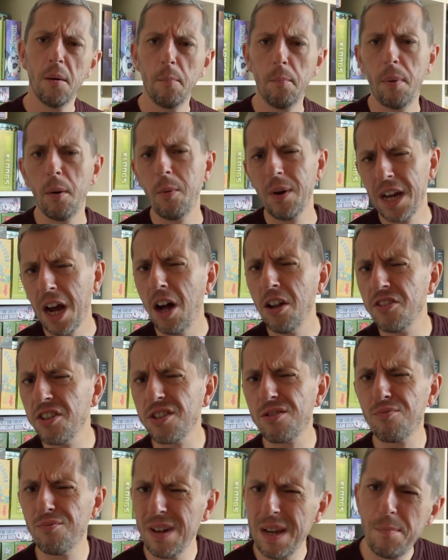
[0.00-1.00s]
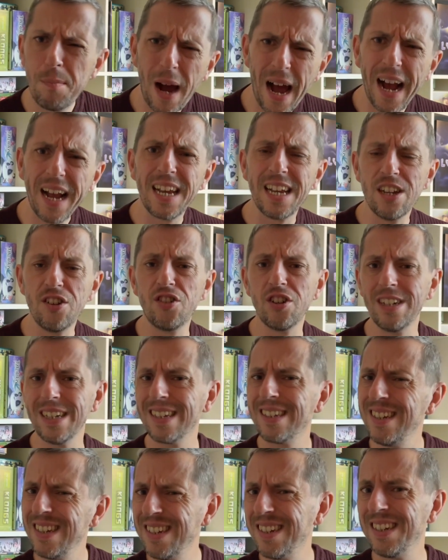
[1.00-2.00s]
But we can't just repackage an
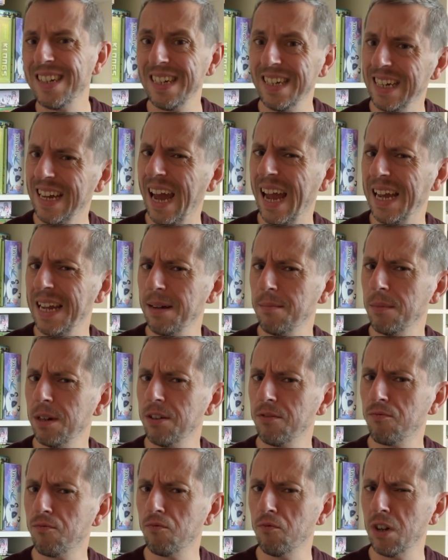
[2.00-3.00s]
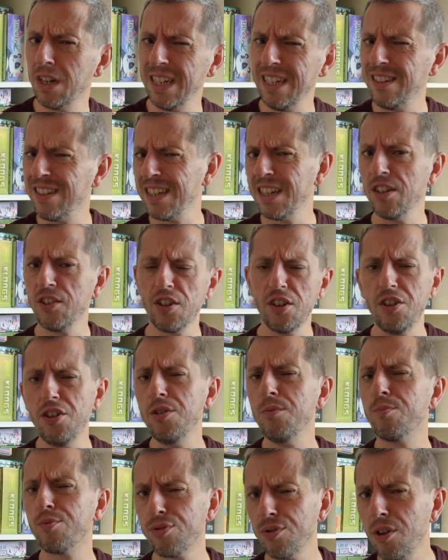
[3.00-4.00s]
existing game and release it as a new
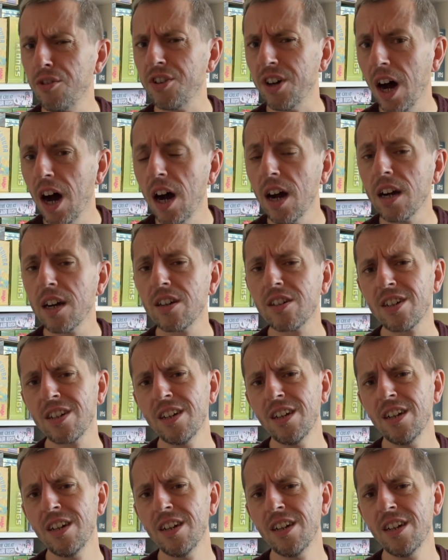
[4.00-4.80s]
product.